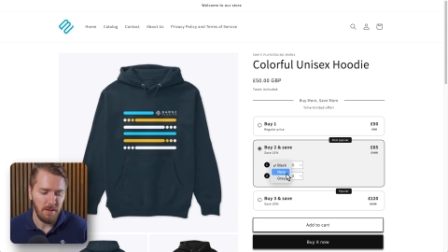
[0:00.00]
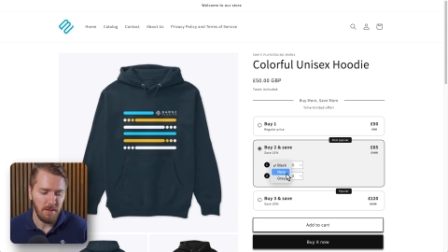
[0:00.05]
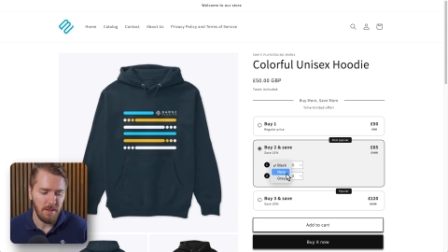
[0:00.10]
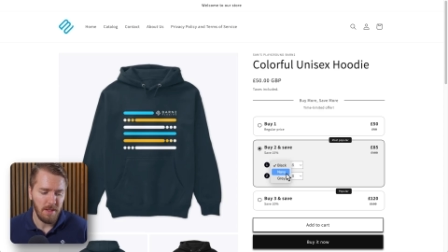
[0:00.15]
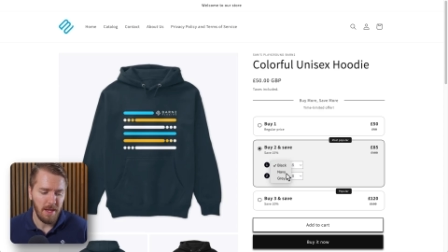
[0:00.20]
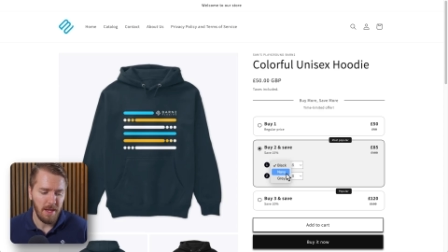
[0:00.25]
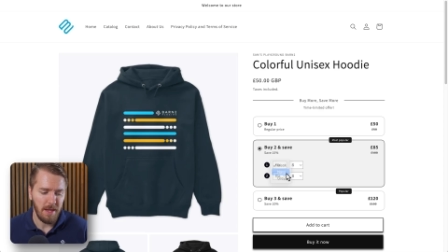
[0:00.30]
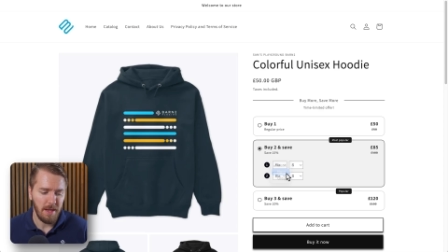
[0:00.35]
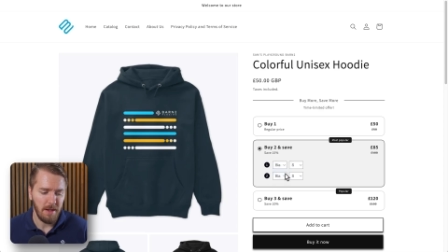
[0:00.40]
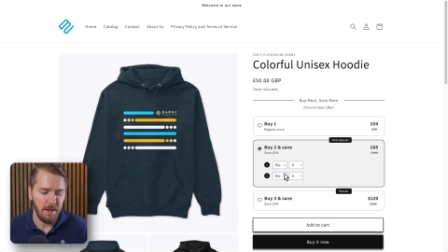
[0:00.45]

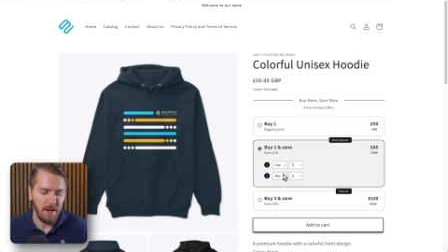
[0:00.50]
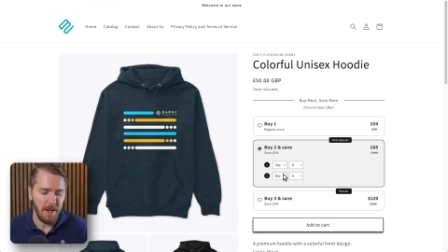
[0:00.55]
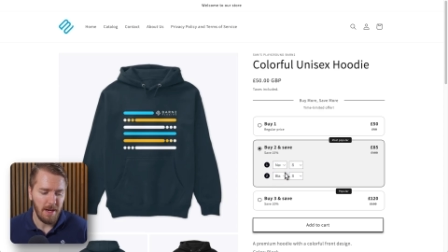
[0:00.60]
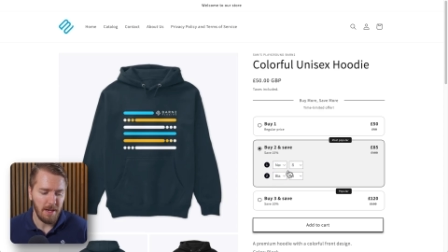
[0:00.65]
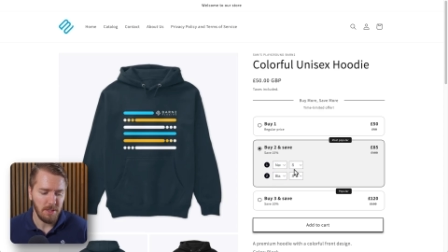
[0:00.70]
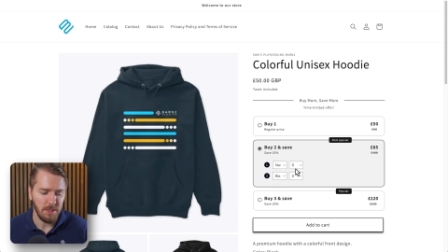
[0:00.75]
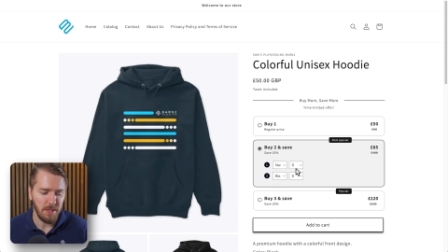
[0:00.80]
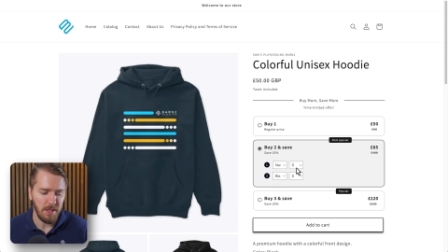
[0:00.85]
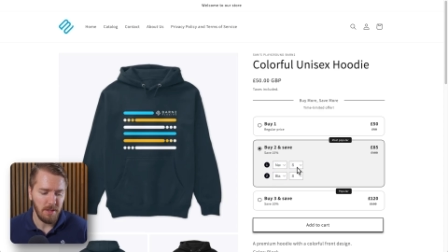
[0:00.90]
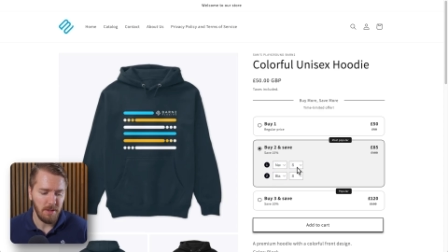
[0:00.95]
they can
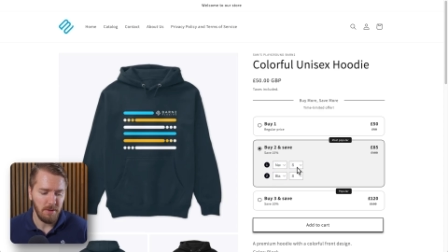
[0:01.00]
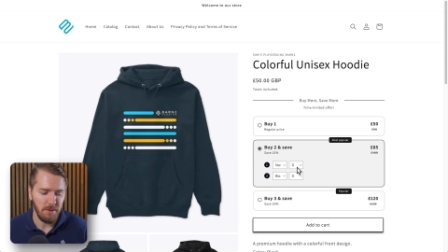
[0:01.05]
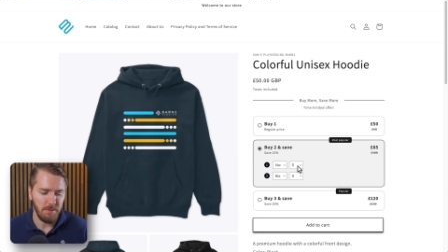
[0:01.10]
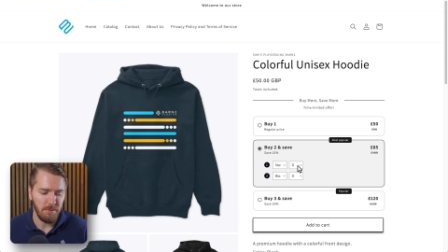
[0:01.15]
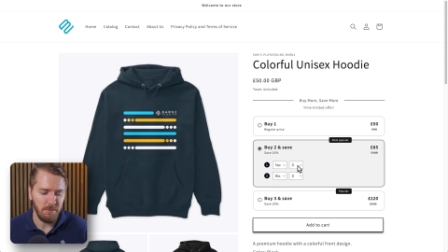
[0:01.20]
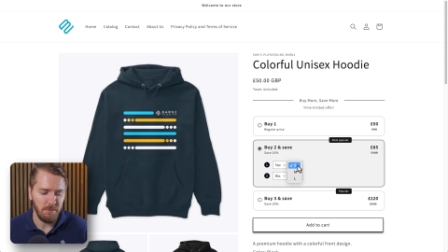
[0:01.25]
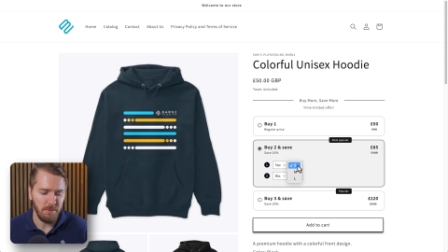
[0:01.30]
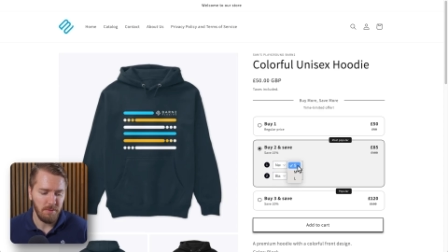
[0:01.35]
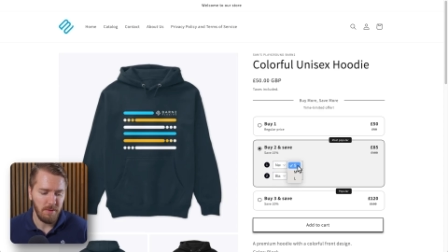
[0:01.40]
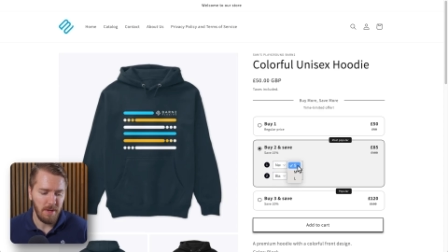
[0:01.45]
actually go
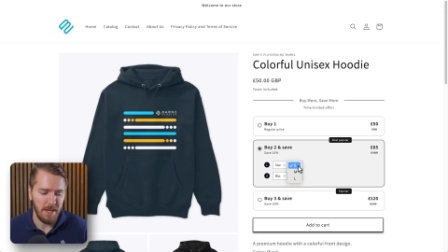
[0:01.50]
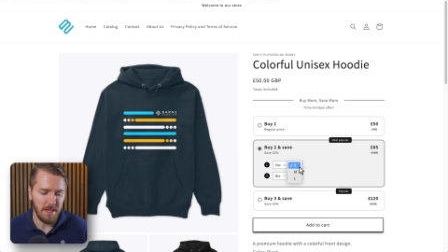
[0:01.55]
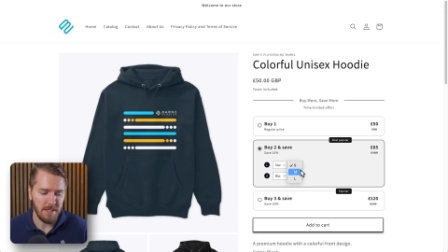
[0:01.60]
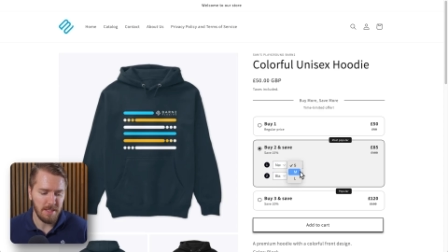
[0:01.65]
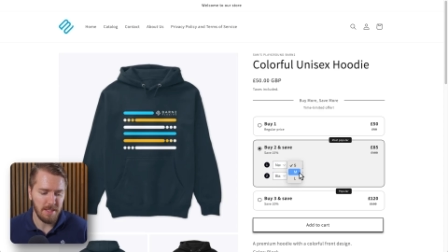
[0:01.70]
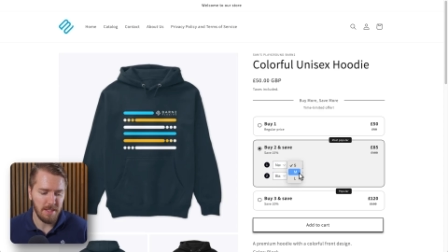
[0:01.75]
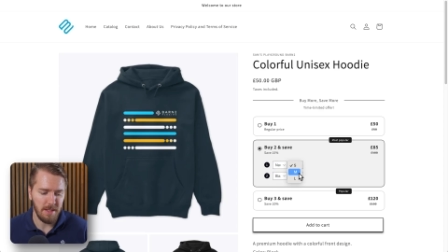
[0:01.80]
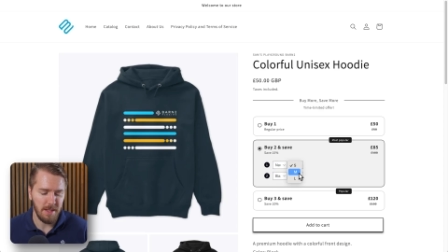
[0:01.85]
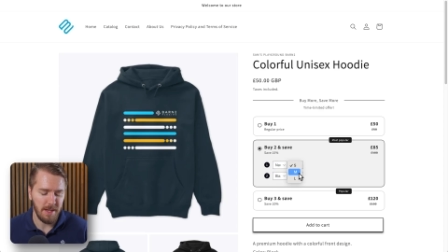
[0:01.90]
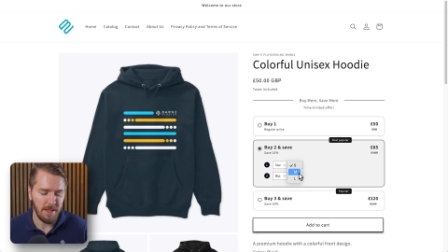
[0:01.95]
through and
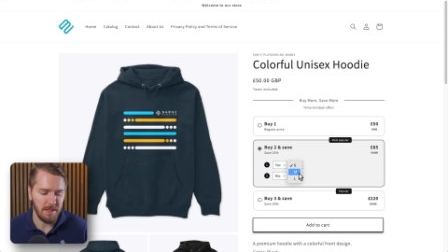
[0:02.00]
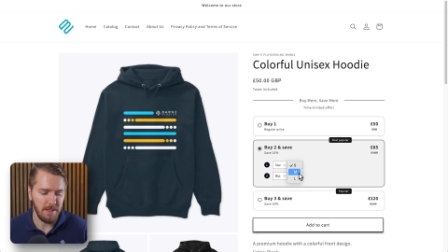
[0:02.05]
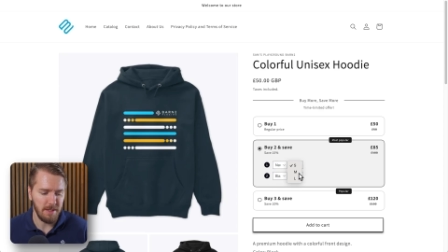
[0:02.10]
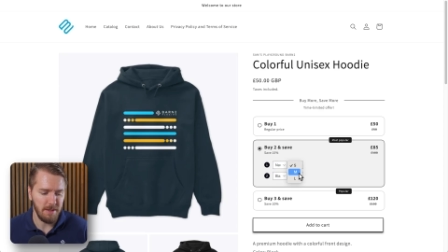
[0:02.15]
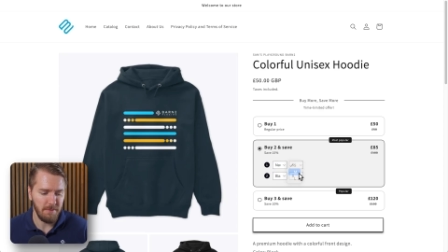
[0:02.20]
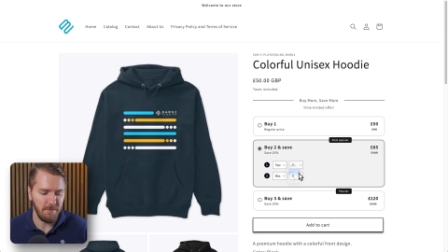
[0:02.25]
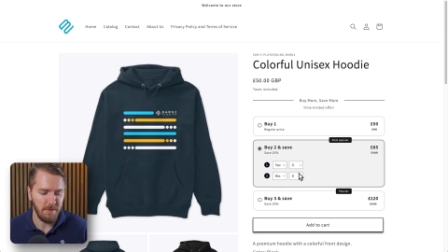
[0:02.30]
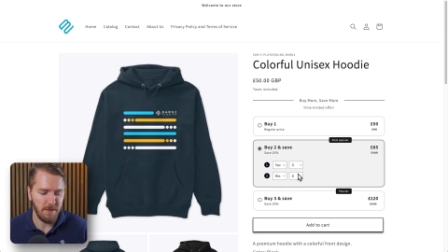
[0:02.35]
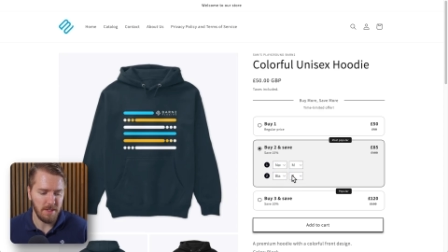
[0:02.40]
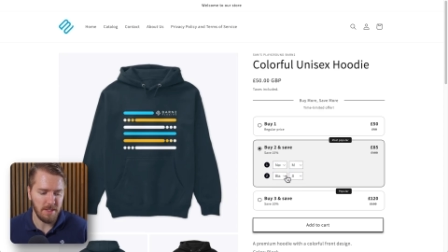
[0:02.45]
select the
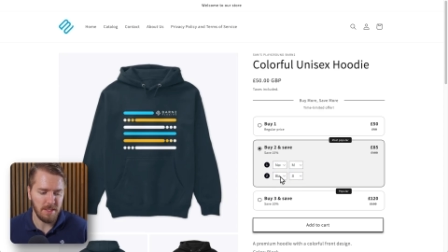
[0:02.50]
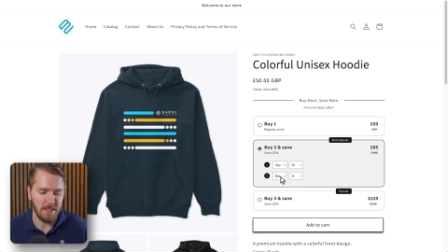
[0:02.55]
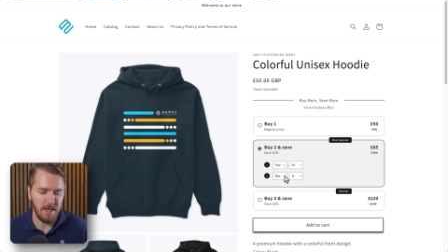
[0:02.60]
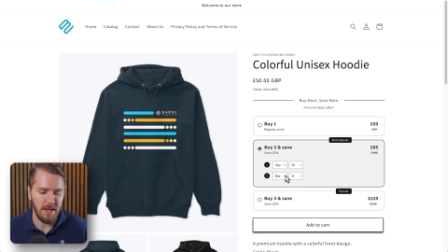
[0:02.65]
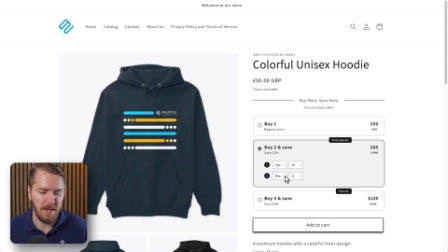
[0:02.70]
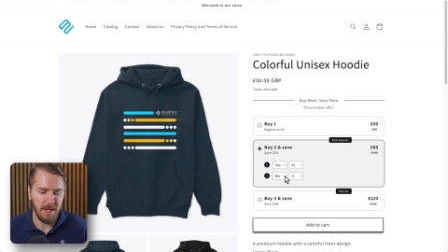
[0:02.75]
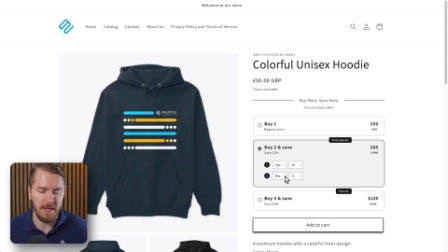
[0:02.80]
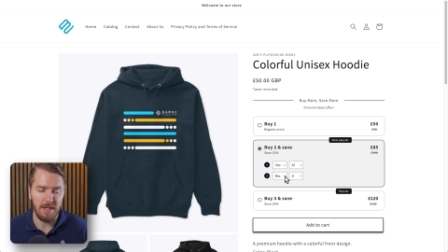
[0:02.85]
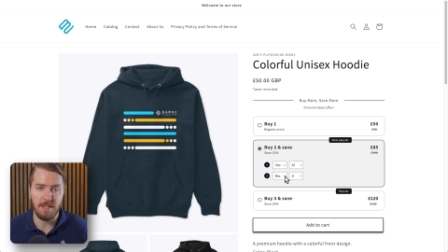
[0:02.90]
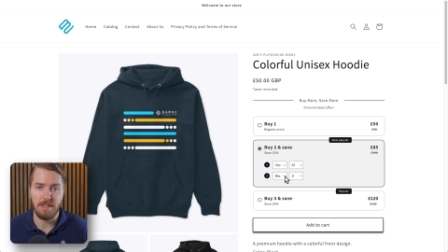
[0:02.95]
different
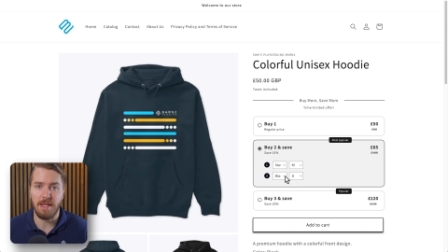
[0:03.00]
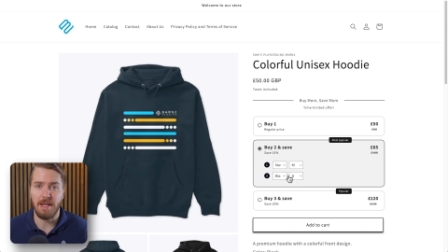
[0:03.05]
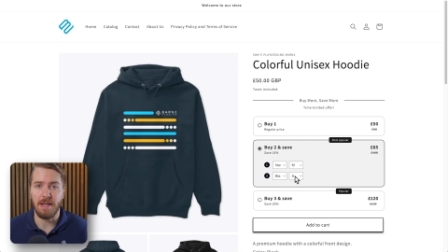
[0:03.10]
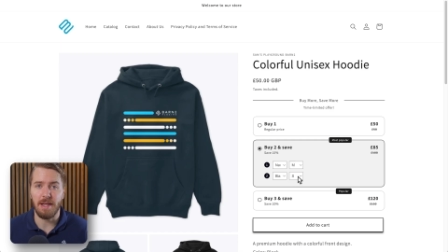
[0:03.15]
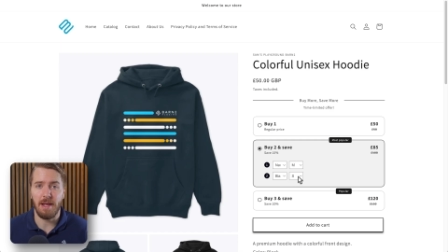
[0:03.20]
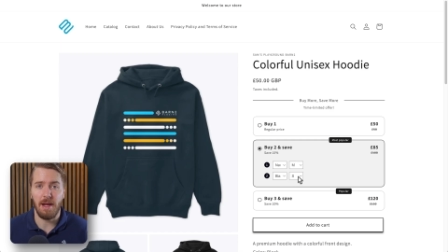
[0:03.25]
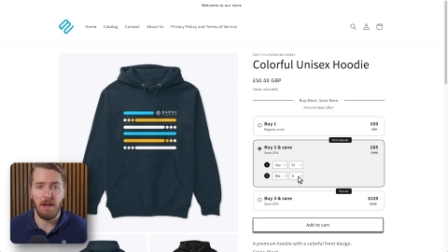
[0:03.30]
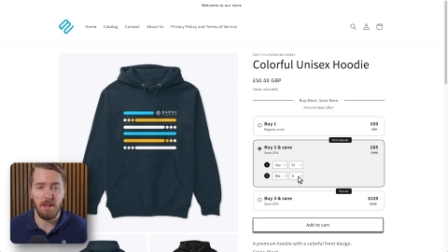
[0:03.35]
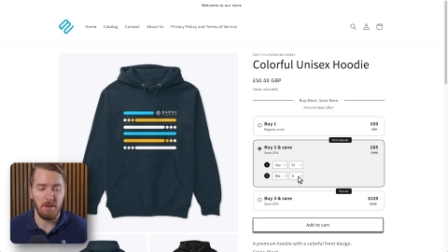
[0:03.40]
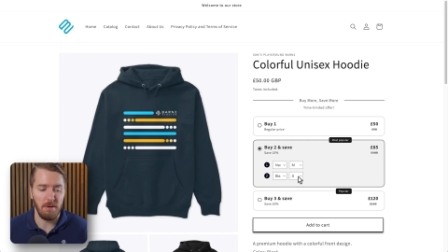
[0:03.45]
size and
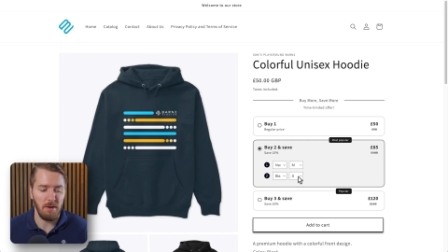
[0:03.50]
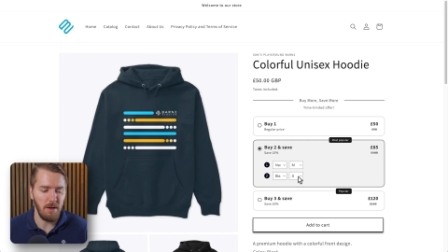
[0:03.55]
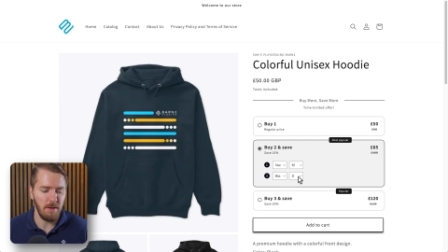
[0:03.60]
color